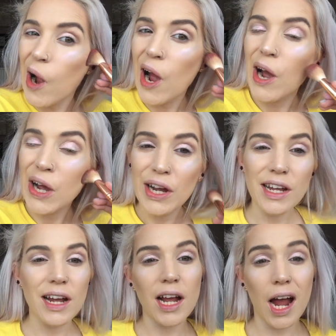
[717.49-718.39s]

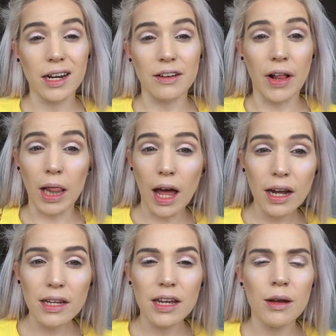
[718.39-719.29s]
I kind of
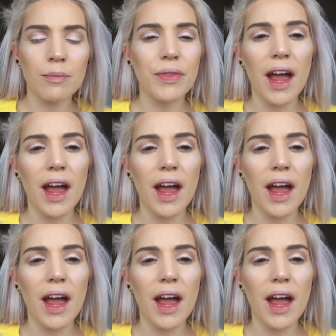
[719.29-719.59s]
like it.